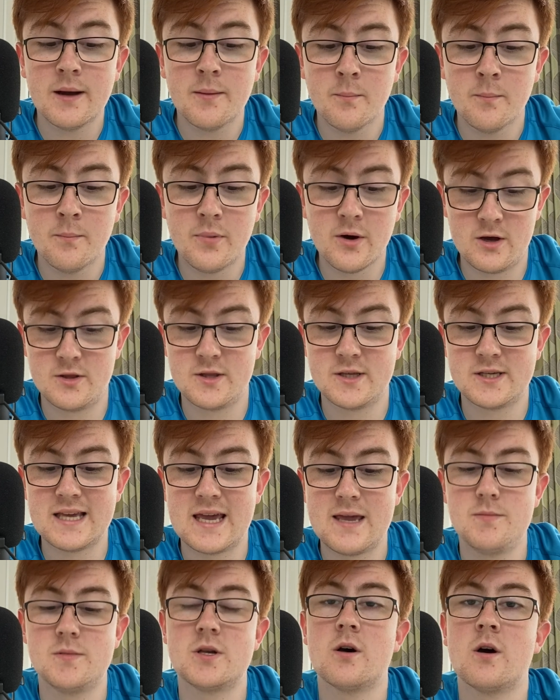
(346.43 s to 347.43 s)
But at the
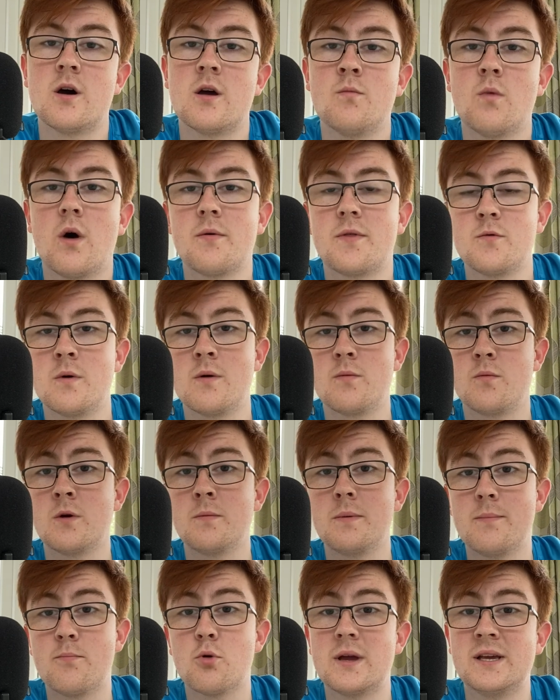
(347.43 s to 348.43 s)
same time, I think we could be
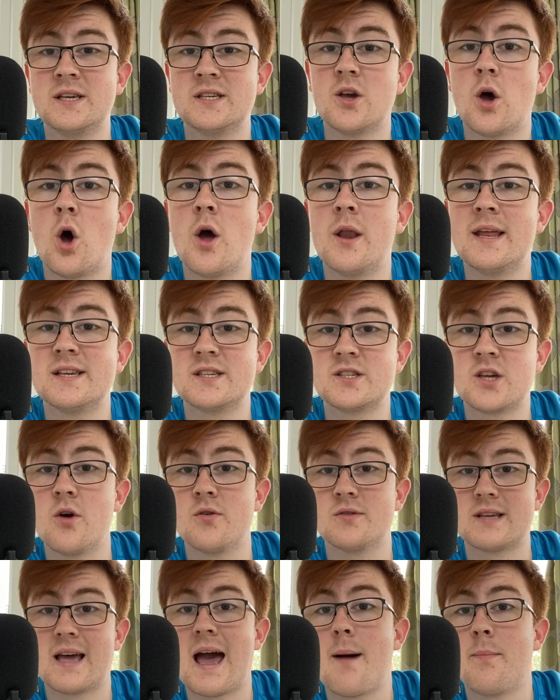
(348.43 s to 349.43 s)
pretty certain it's going
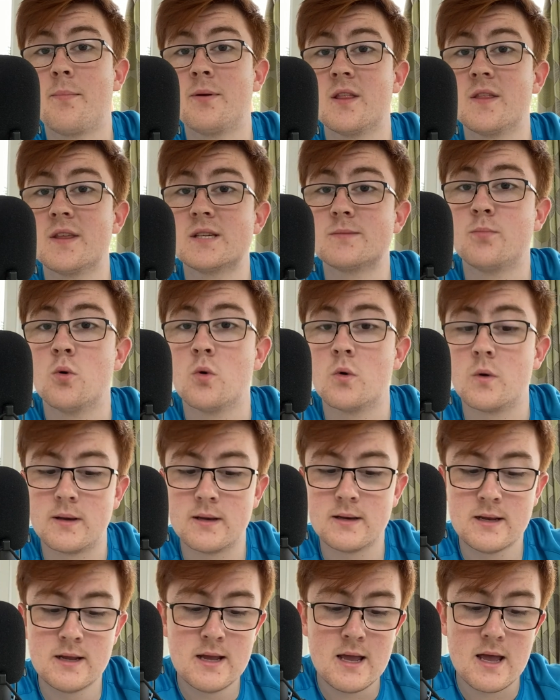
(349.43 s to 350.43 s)
to happen at this point.
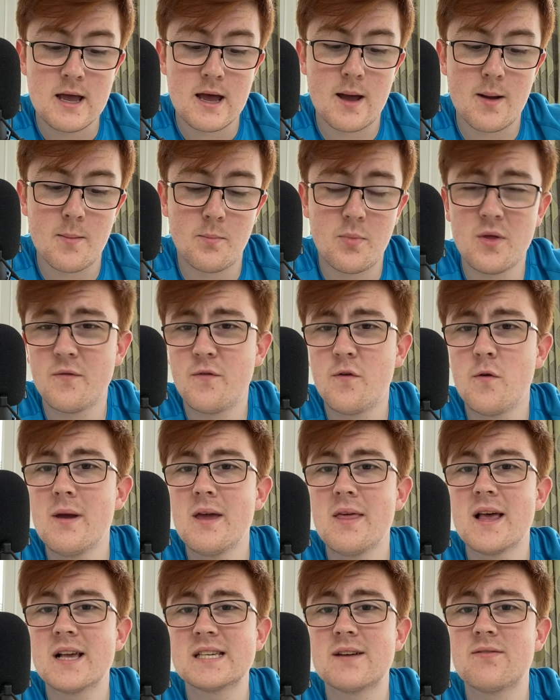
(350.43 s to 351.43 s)
But for me,
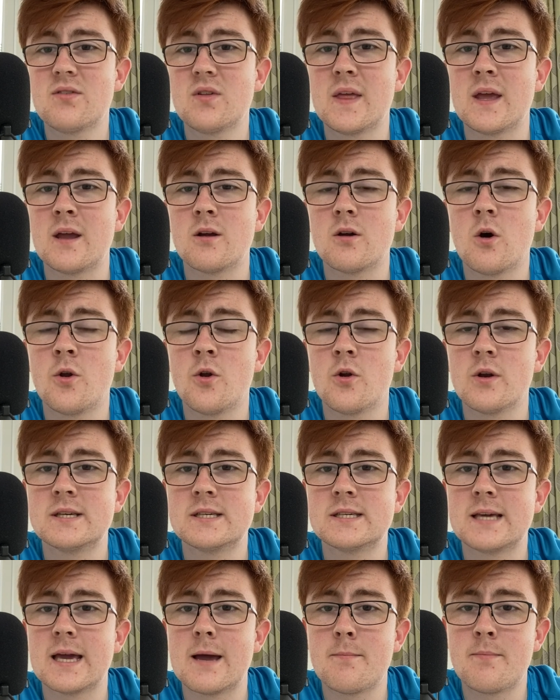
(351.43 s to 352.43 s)
that's everything on Ollie
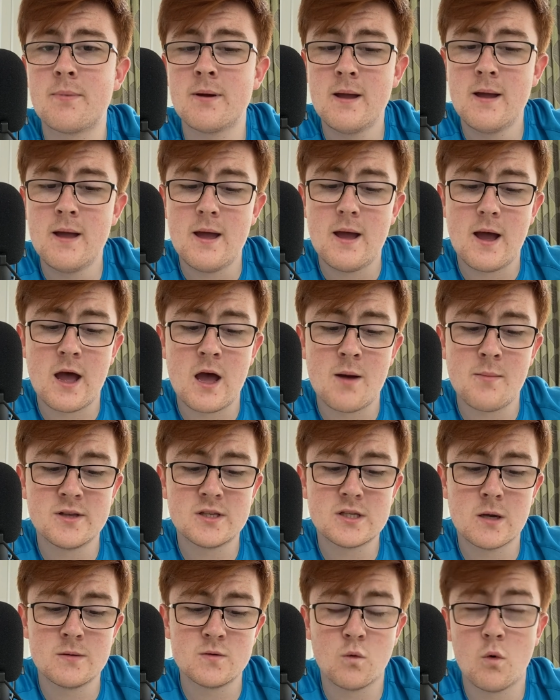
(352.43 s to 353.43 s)
Skipp in
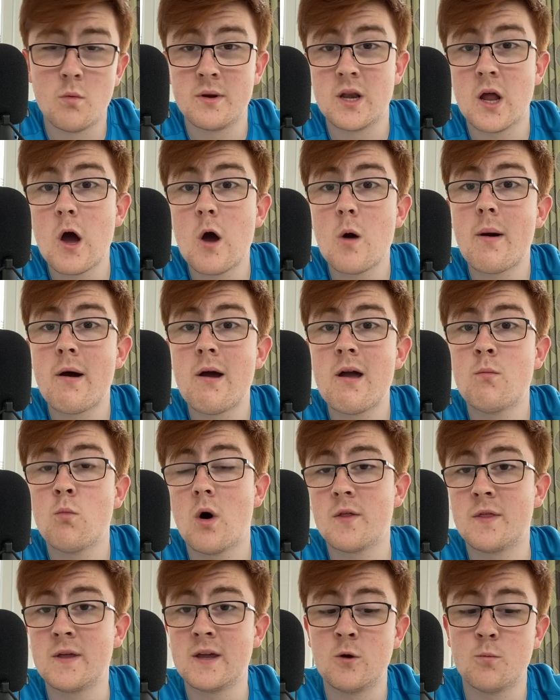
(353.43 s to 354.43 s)
terms of what we know about him, what I
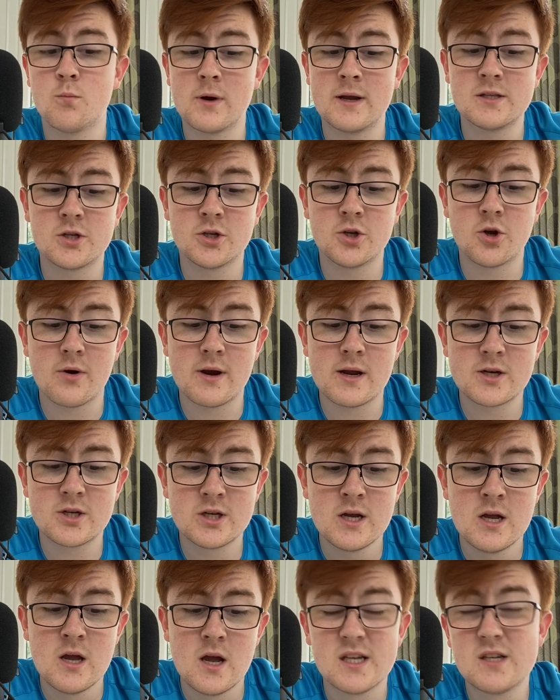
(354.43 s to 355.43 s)
think he'll bring to Norwich.
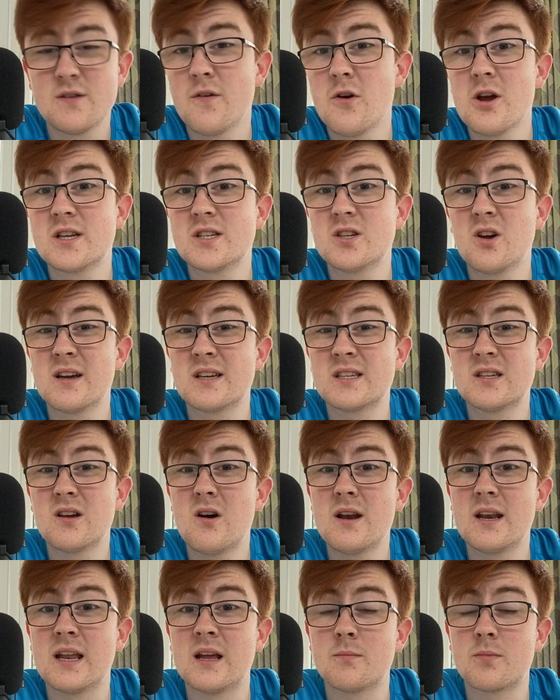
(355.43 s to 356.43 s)
It's a very exciting
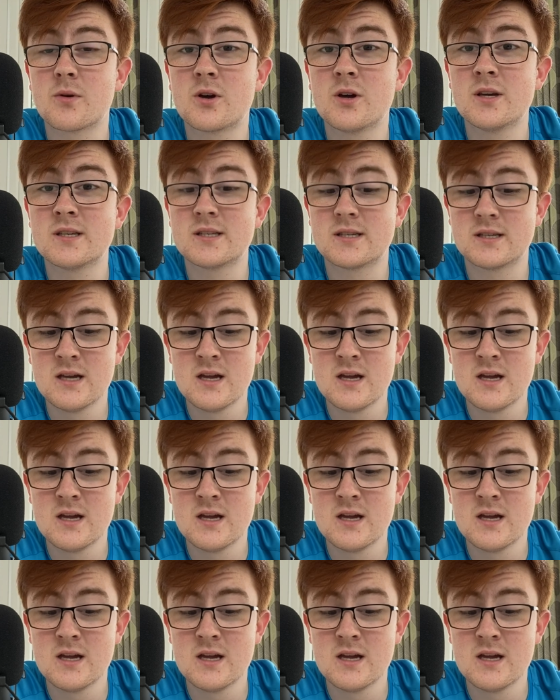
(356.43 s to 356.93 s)
signing, because